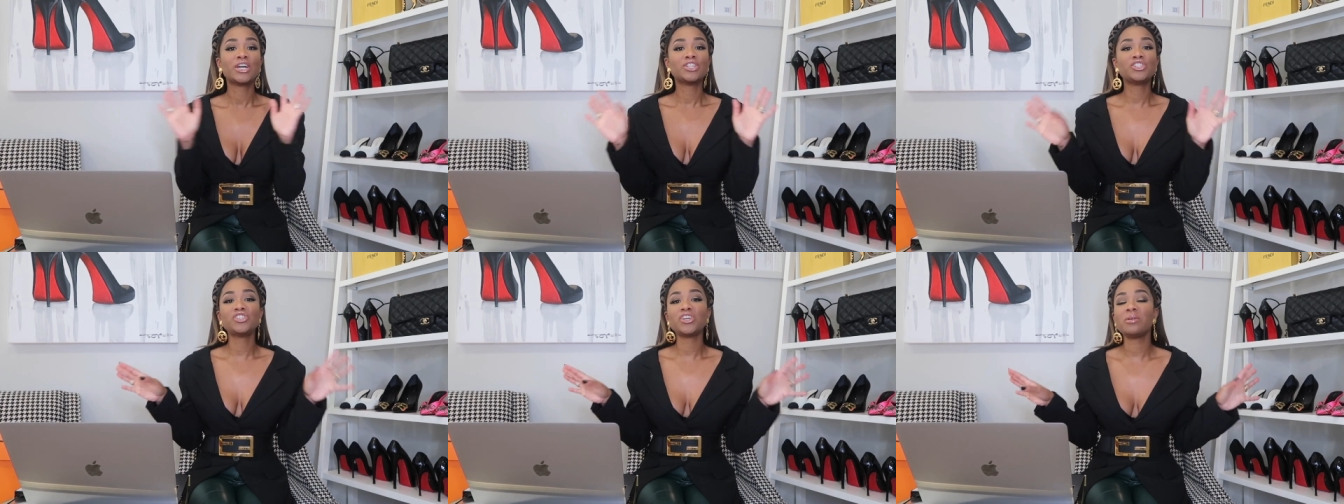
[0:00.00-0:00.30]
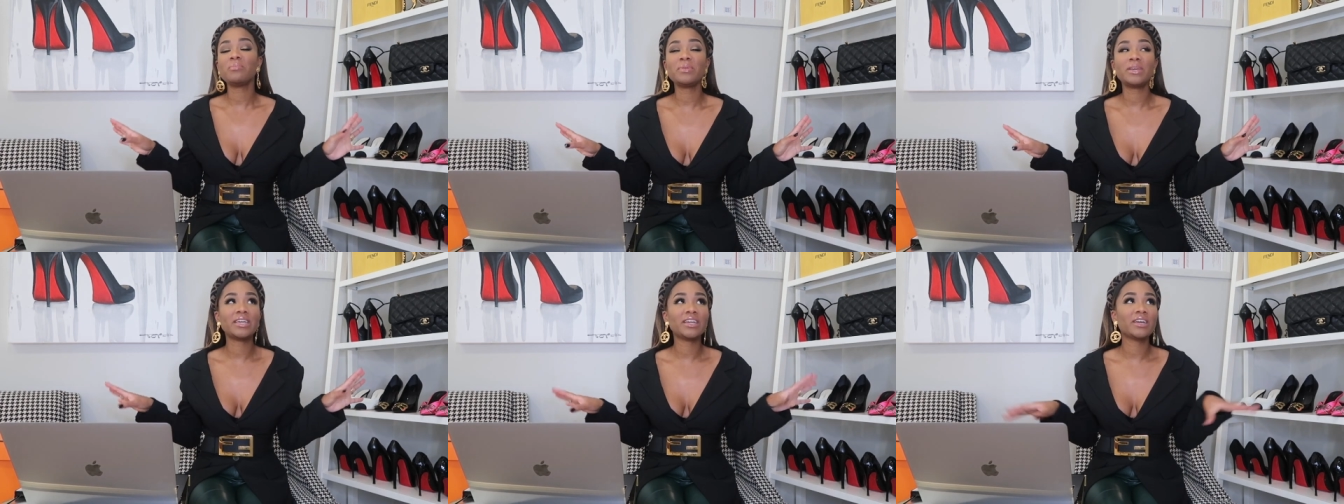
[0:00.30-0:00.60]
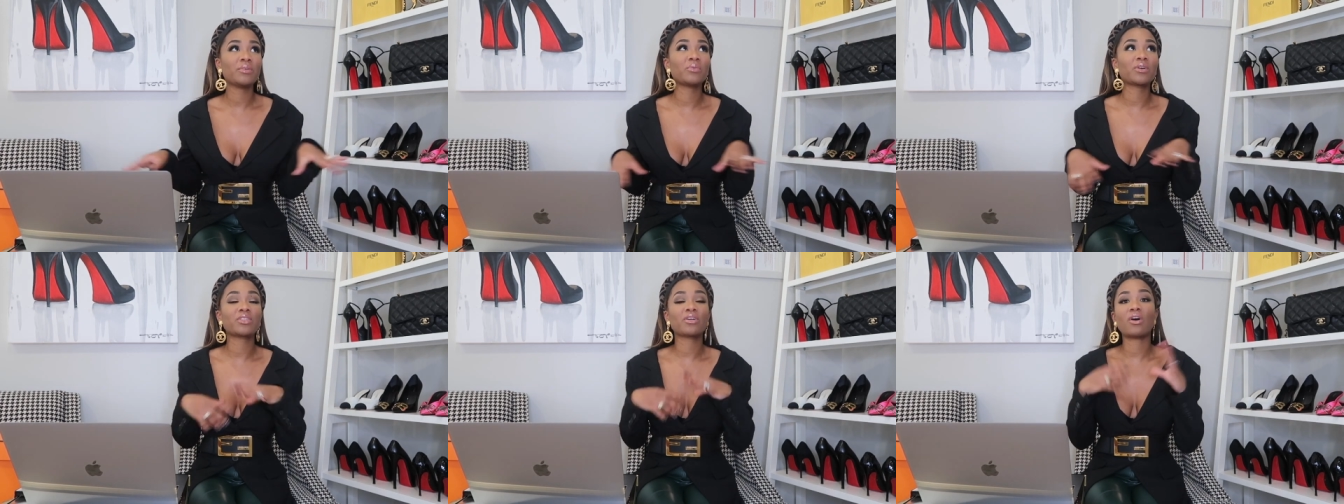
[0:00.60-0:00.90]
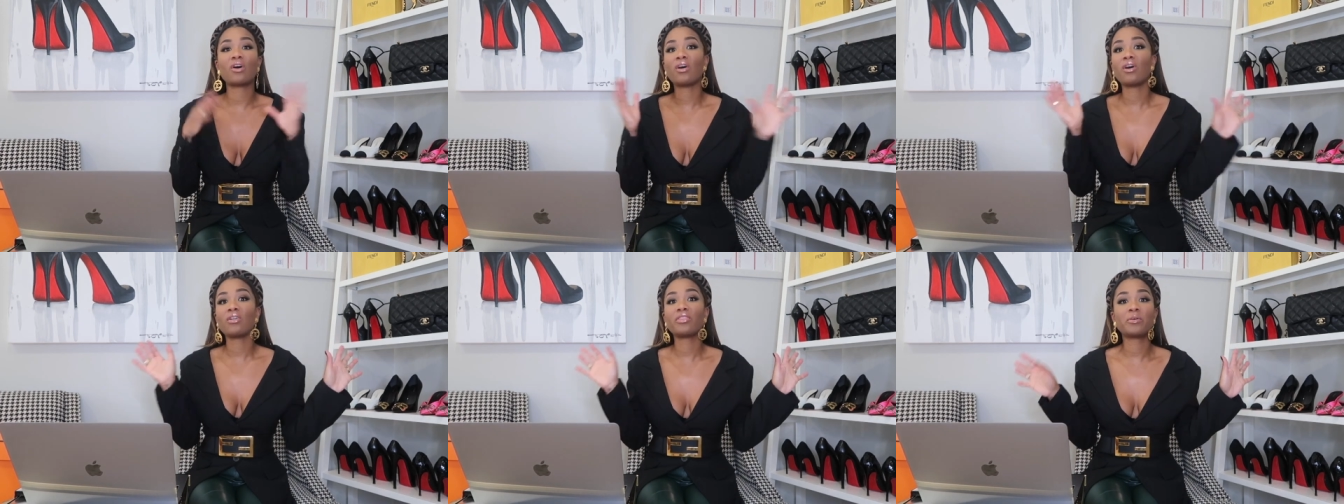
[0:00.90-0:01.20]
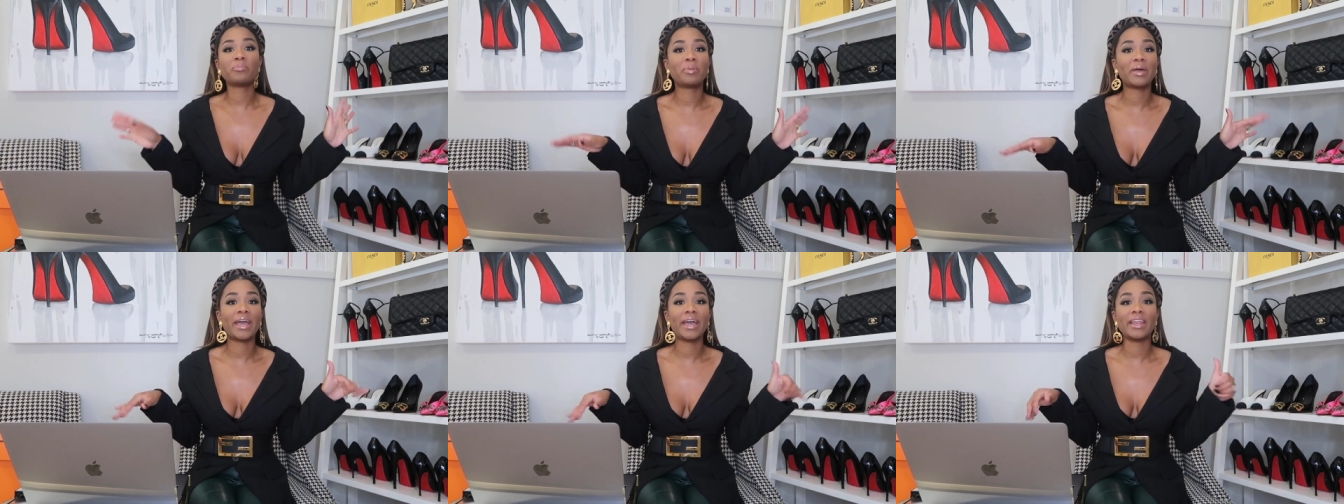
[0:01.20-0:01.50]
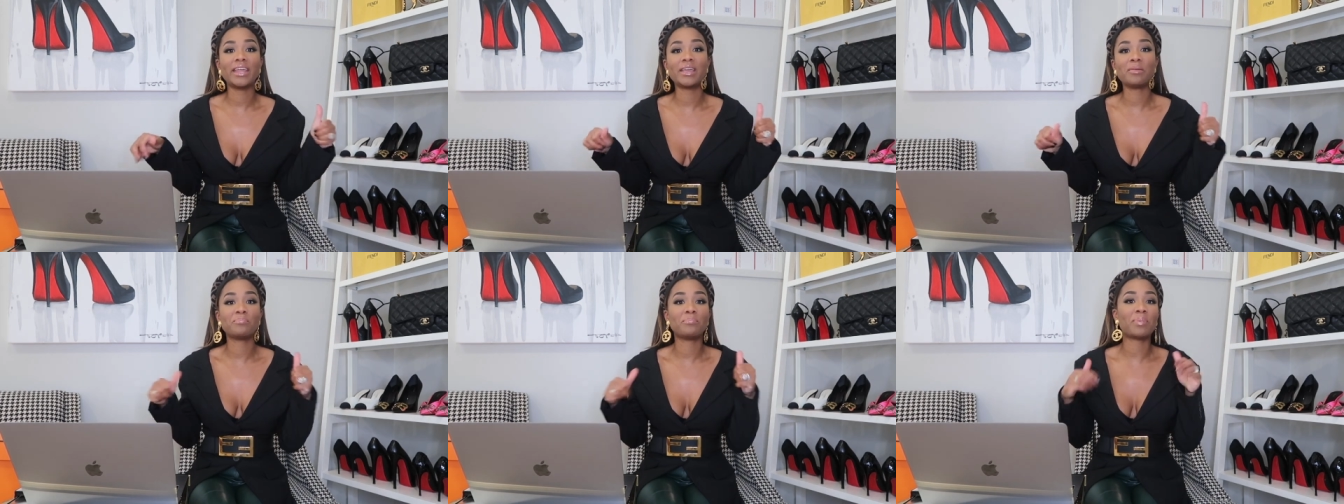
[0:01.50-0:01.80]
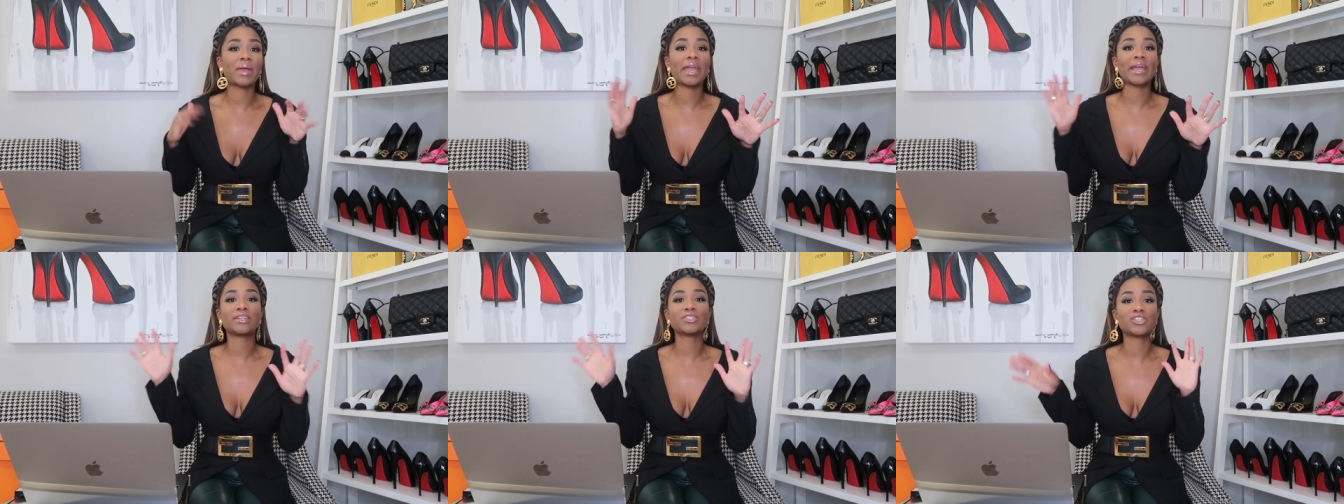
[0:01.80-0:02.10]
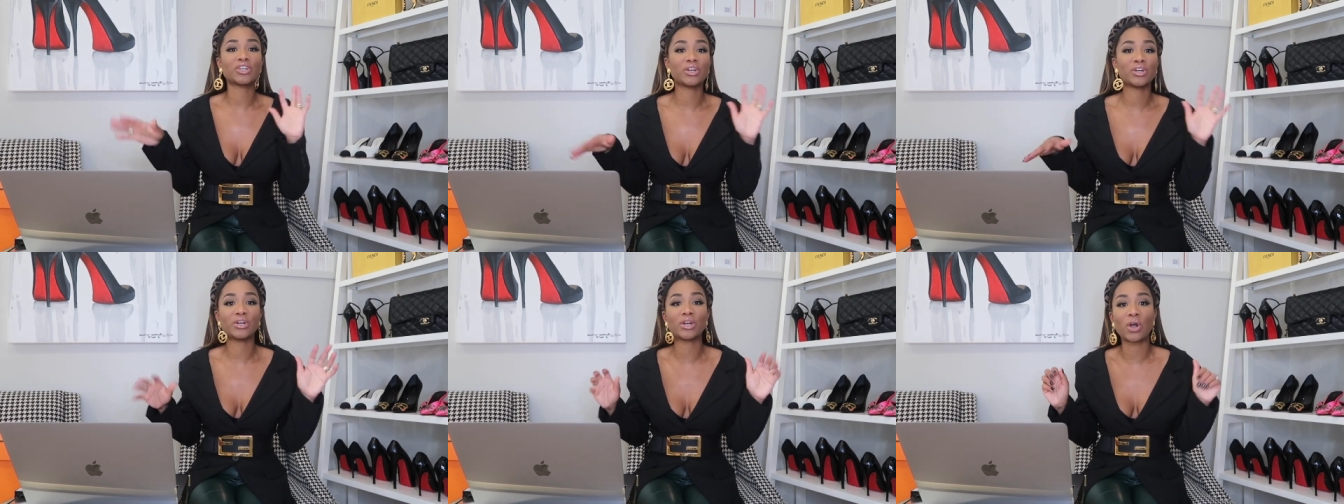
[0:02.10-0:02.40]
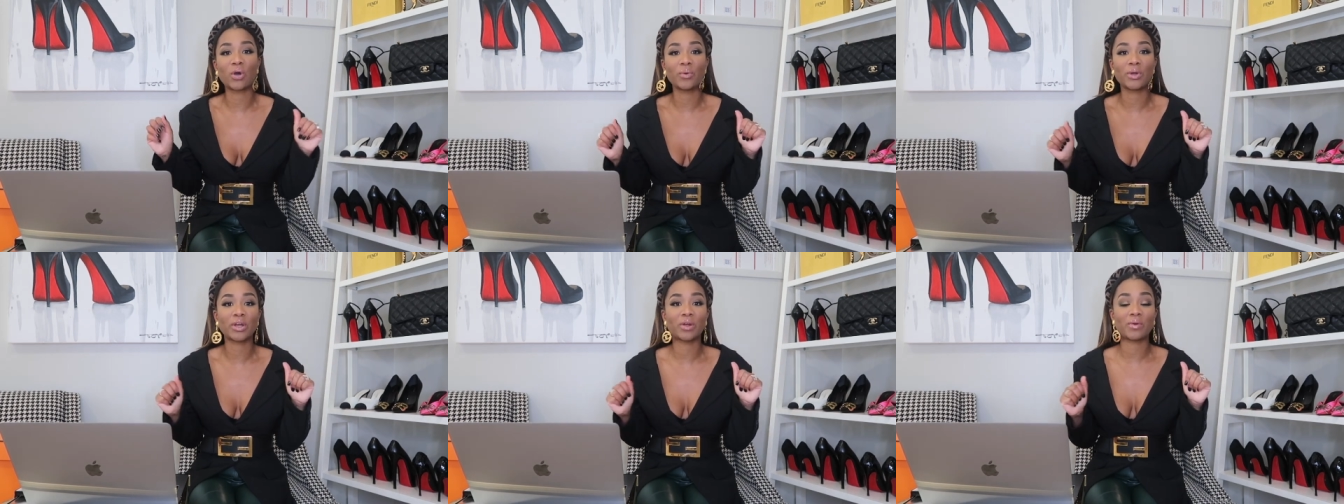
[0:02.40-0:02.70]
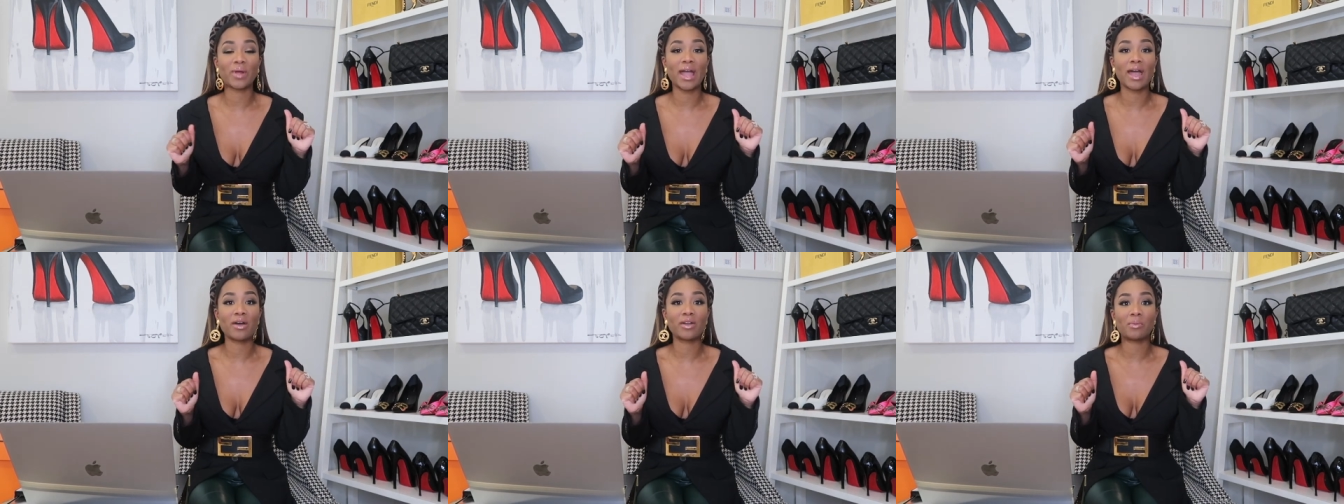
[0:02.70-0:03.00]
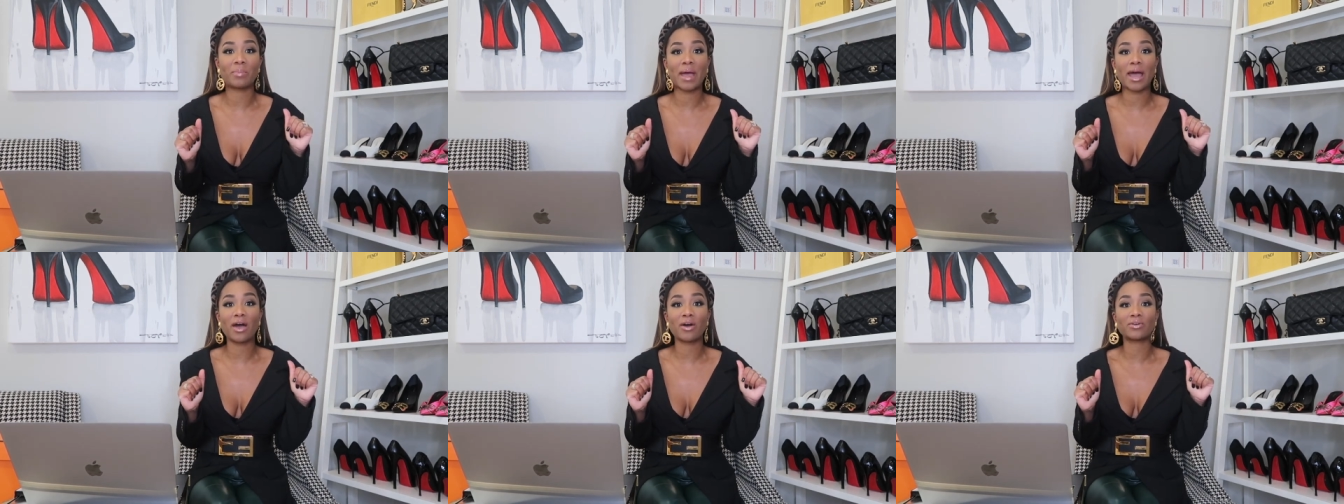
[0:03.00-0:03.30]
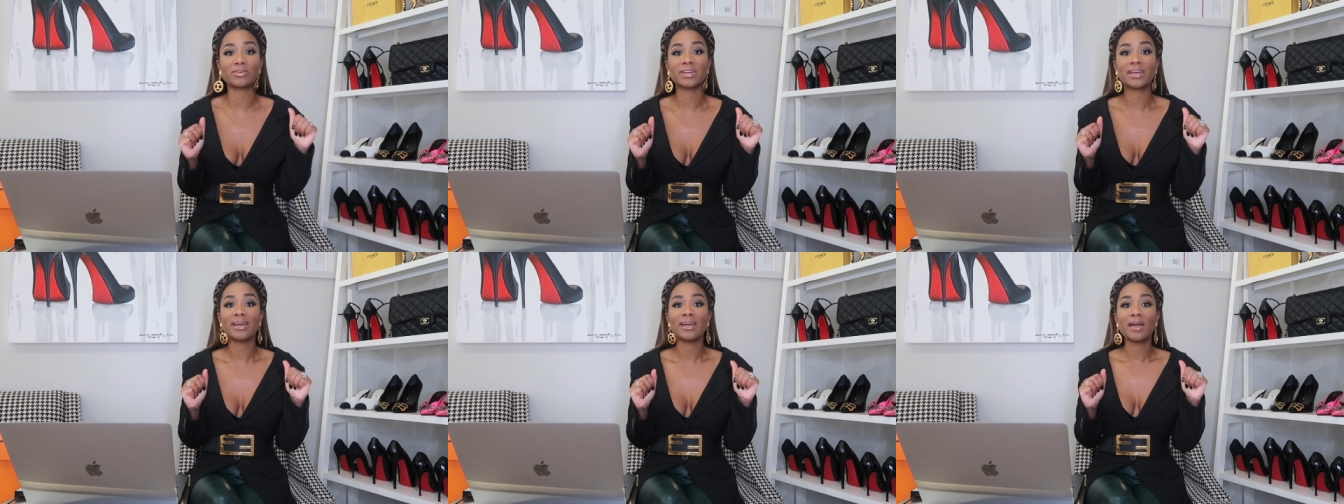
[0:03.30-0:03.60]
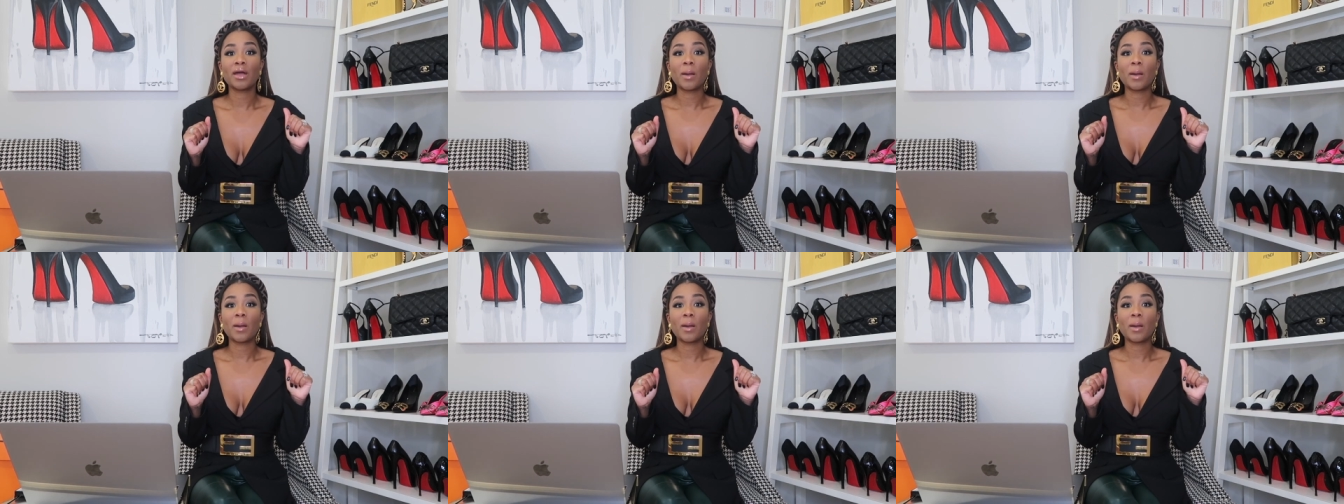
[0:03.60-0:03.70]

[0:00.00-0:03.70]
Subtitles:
jumping in with all the petty banter going around about